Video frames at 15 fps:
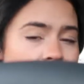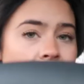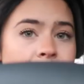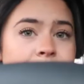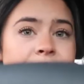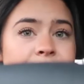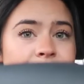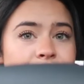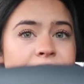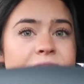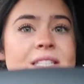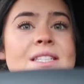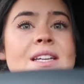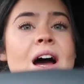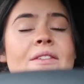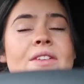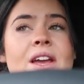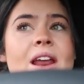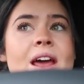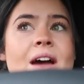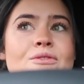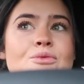I'm literally starving,
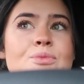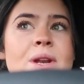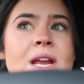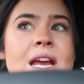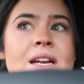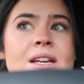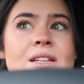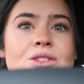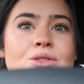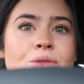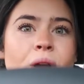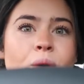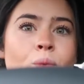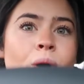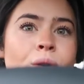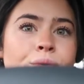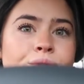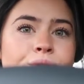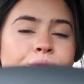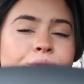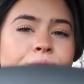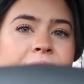and I haven't been eating until like one or
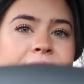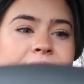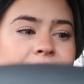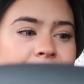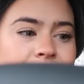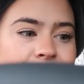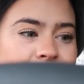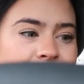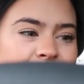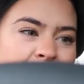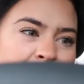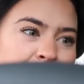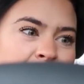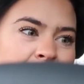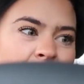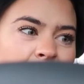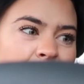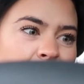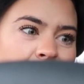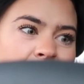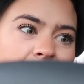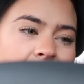two recently just because I haven't been
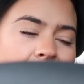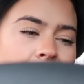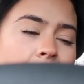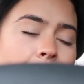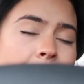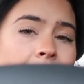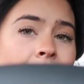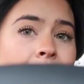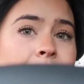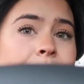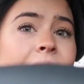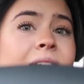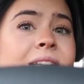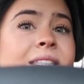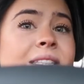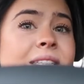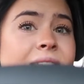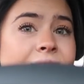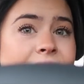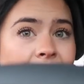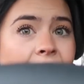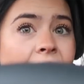hungry, but I'm
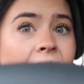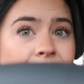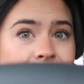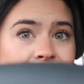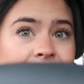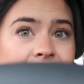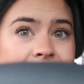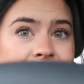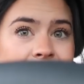starving